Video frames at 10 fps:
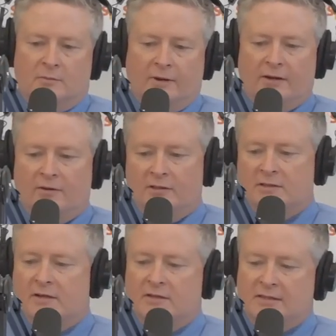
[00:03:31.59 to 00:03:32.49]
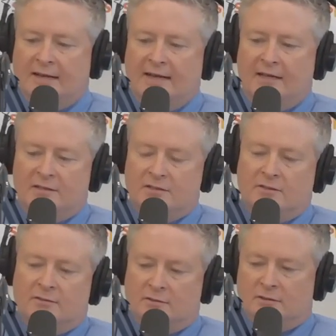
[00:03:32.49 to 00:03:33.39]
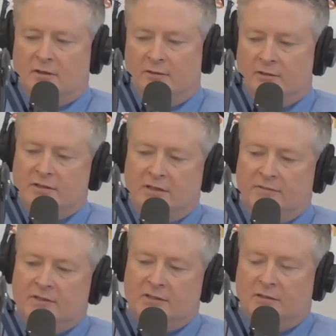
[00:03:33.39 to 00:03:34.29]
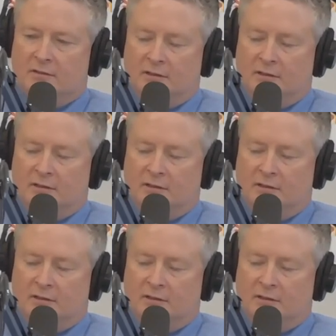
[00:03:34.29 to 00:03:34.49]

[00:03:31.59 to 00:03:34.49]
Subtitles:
records that are tied to students called the SEVIS